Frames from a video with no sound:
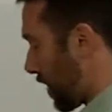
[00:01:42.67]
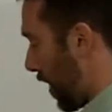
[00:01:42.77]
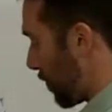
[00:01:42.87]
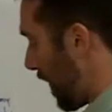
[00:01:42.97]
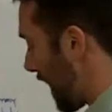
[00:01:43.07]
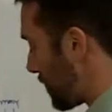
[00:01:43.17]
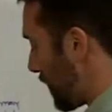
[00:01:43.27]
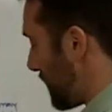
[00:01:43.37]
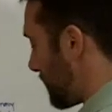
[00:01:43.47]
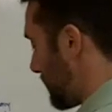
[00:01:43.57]

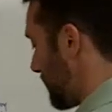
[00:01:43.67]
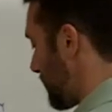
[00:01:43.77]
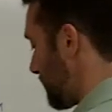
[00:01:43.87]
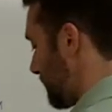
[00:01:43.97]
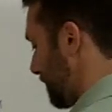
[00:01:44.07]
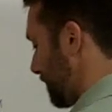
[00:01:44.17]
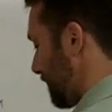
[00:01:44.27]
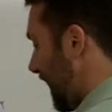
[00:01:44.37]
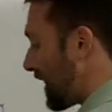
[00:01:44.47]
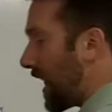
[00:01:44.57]
carbohydrates exist,
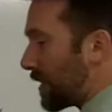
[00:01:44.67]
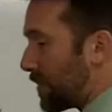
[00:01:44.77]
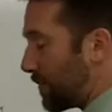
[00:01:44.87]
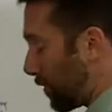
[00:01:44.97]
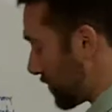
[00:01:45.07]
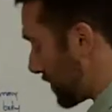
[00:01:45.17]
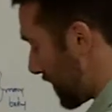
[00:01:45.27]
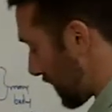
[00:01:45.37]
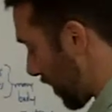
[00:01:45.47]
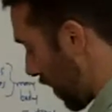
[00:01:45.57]
and a lot of people will say that